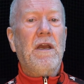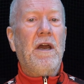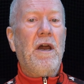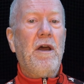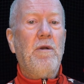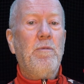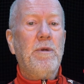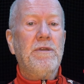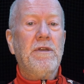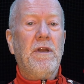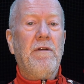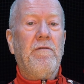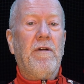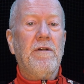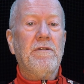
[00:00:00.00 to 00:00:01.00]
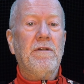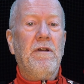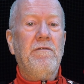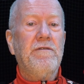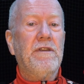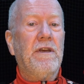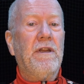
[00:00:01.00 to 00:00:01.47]
100% of our
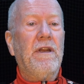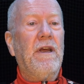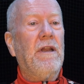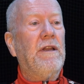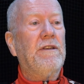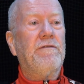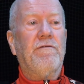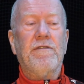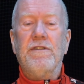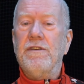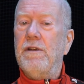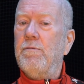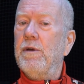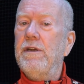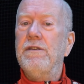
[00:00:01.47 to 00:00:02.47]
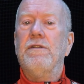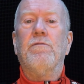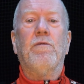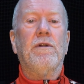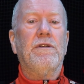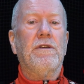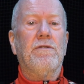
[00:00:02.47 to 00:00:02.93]
serves in unless for some
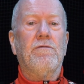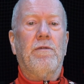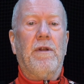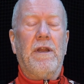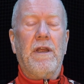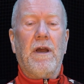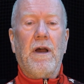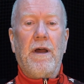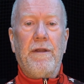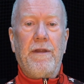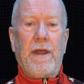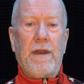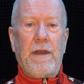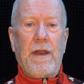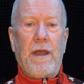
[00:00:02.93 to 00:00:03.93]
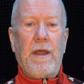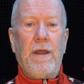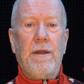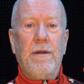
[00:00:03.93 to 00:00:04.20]
reason we're just really on that day.